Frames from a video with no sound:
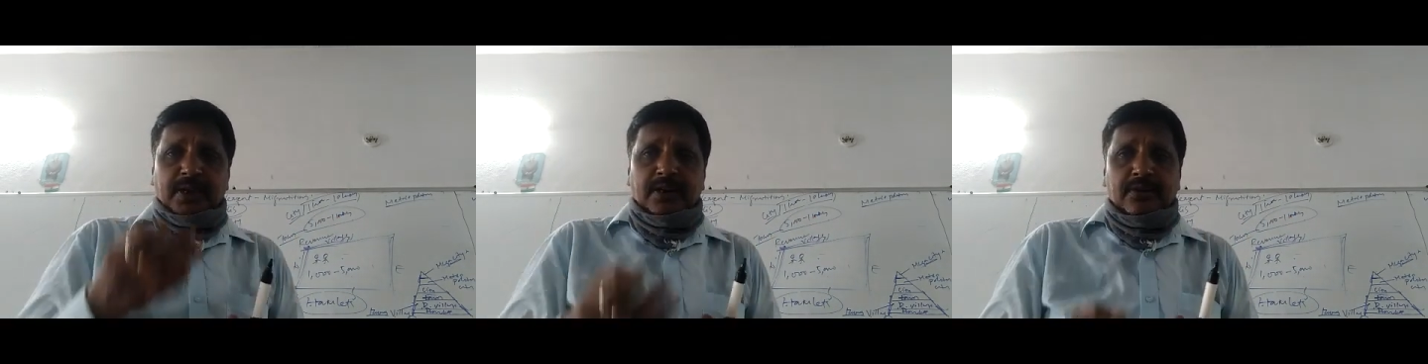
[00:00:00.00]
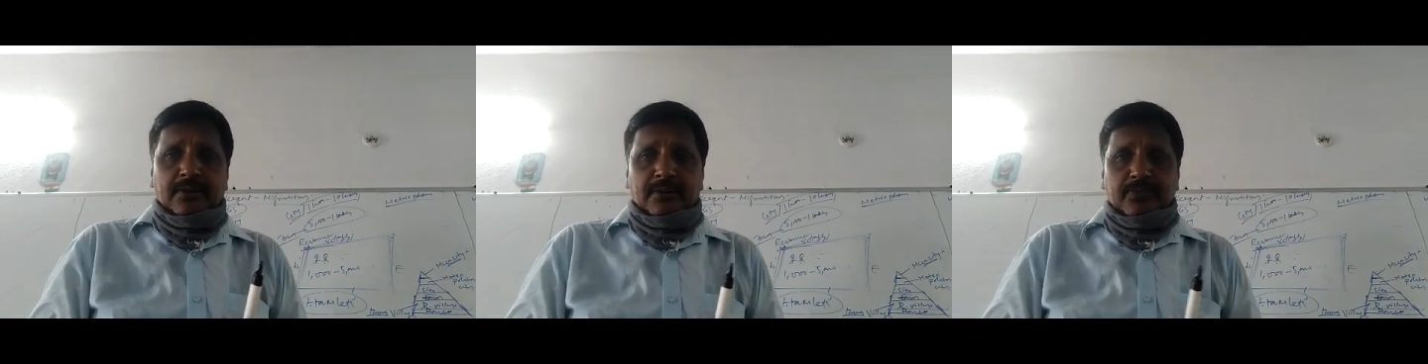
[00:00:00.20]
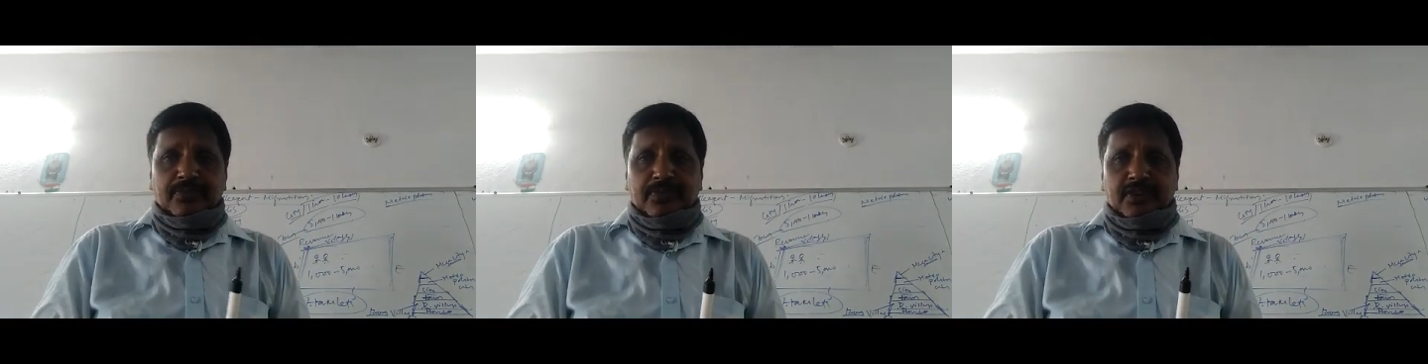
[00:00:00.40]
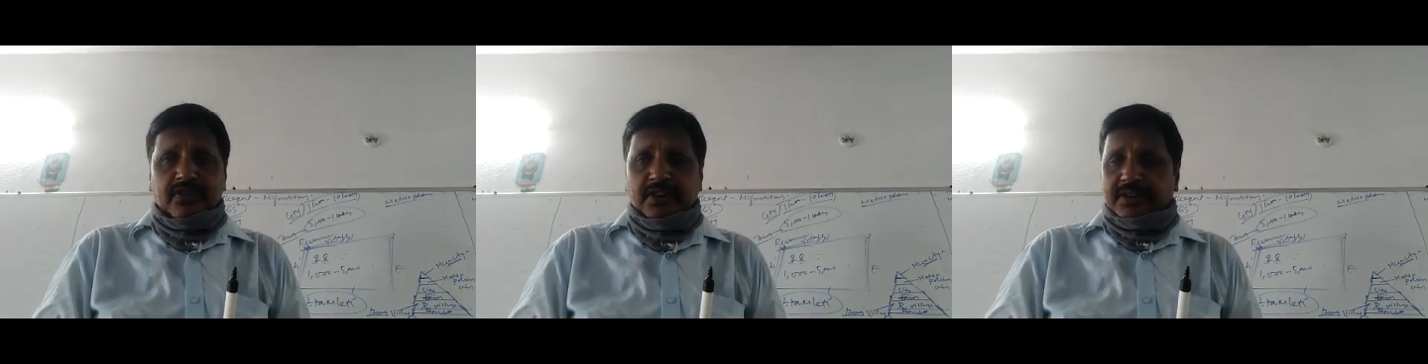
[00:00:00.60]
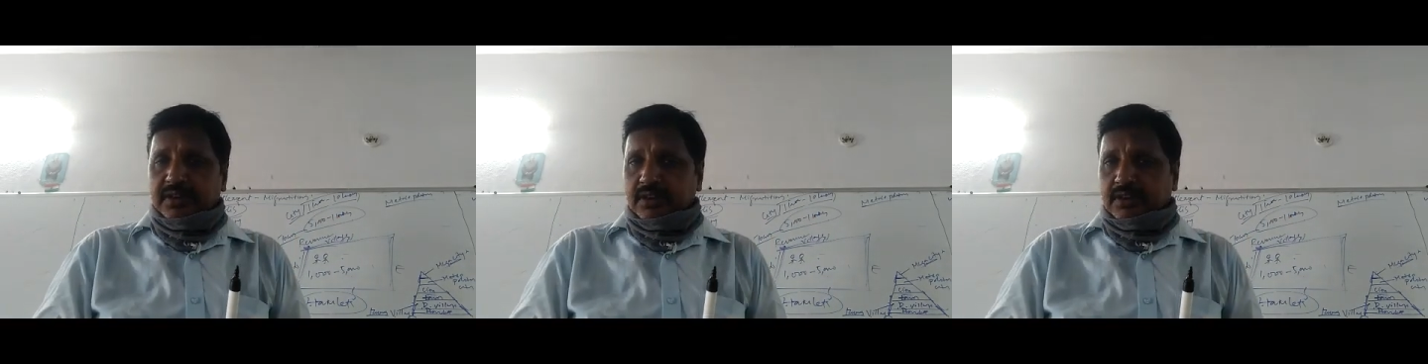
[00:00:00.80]
in
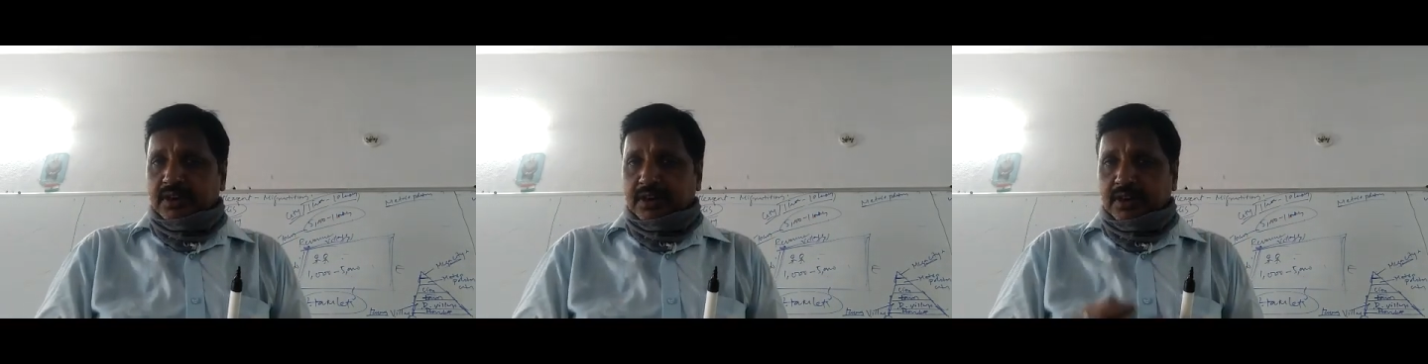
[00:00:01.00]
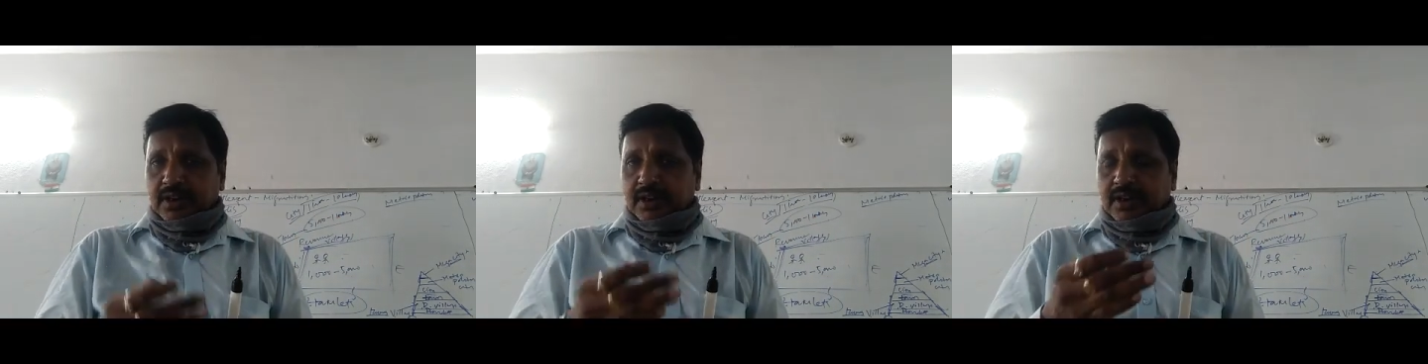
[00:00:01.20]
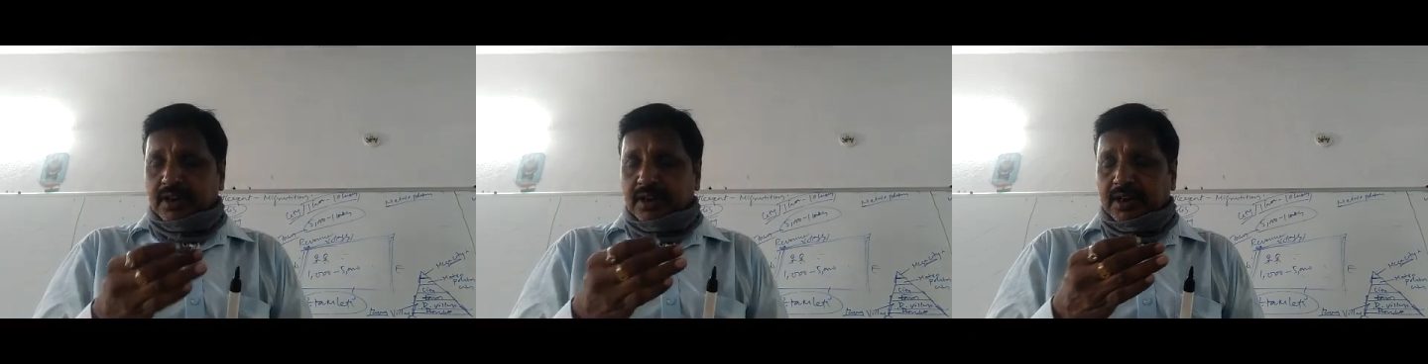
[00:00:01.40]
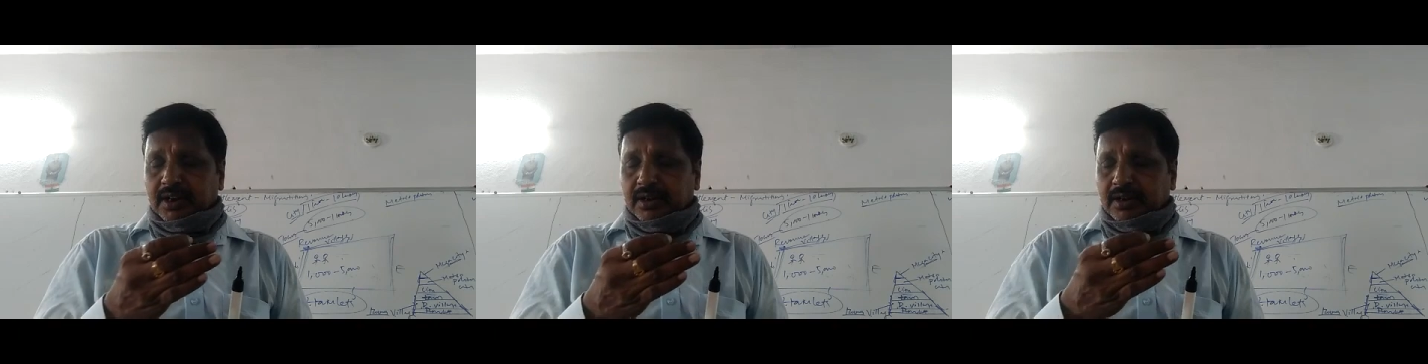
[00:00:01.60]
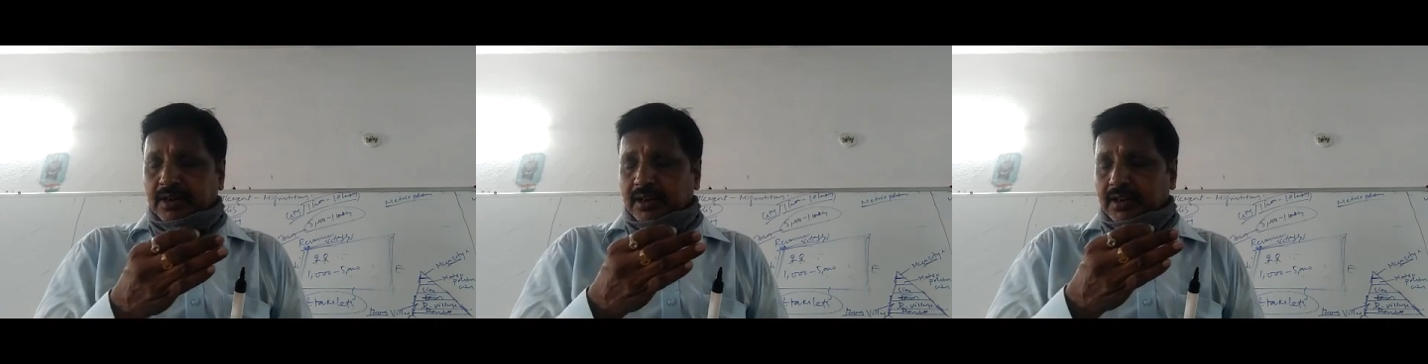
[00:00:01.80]
that
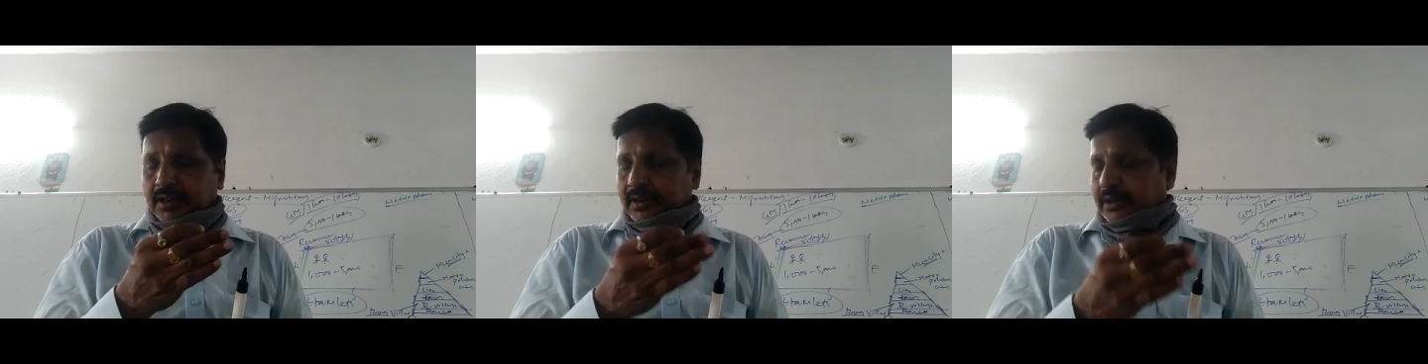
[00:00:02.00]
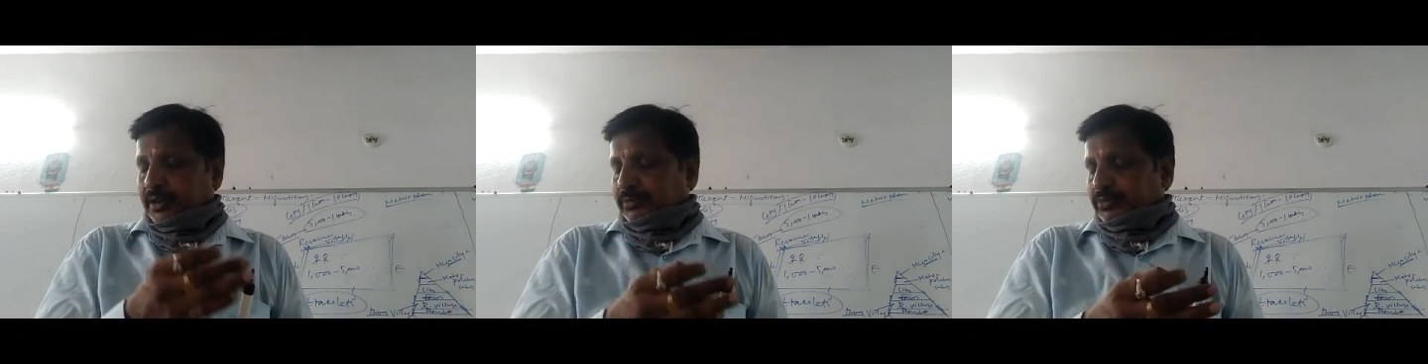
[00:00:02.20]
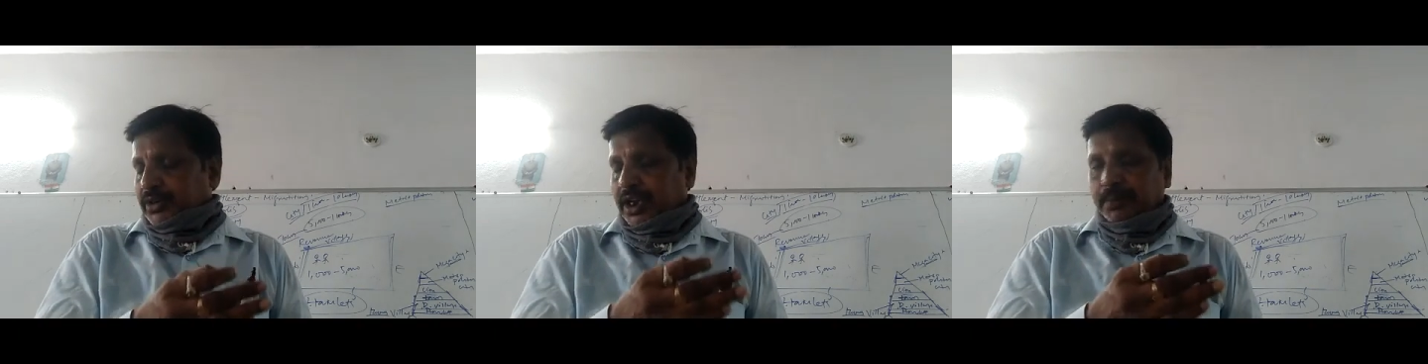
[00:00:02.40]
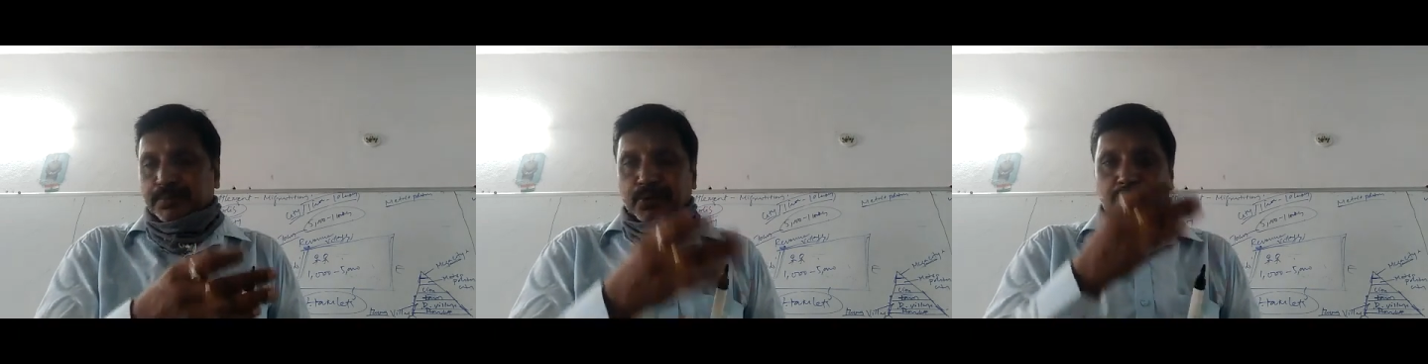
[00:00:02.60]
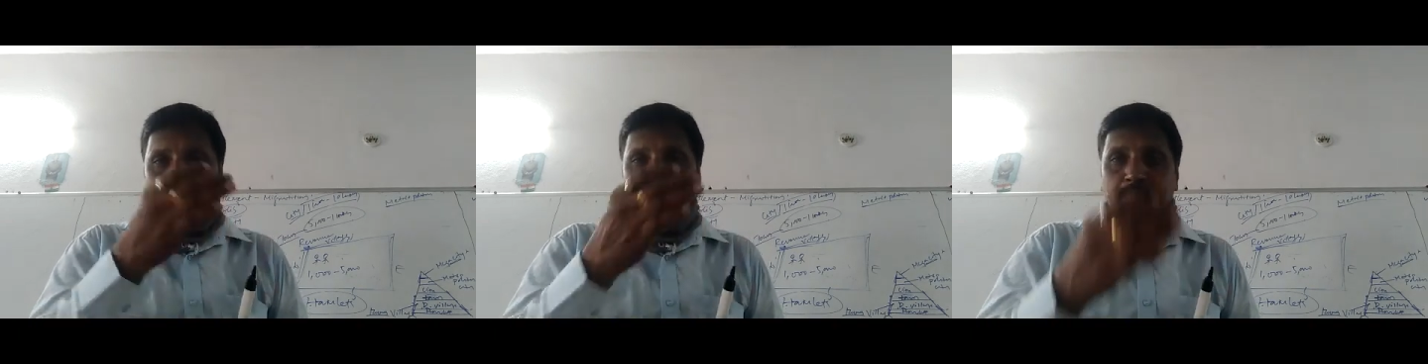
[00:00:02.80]

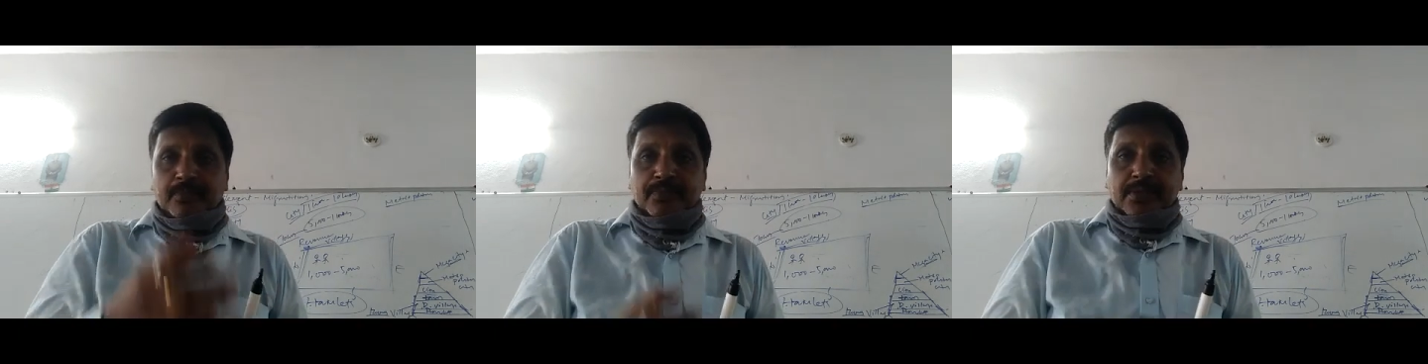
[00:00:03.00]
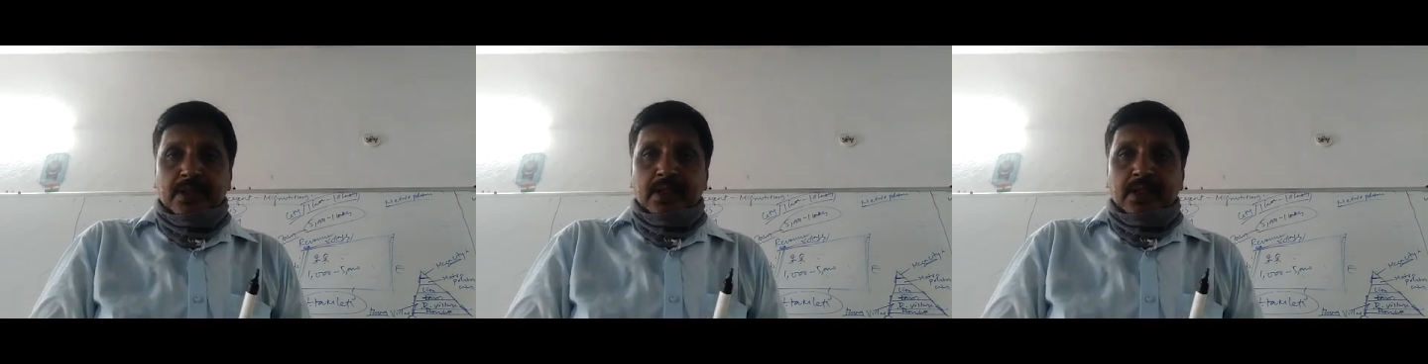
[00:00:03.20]
airport.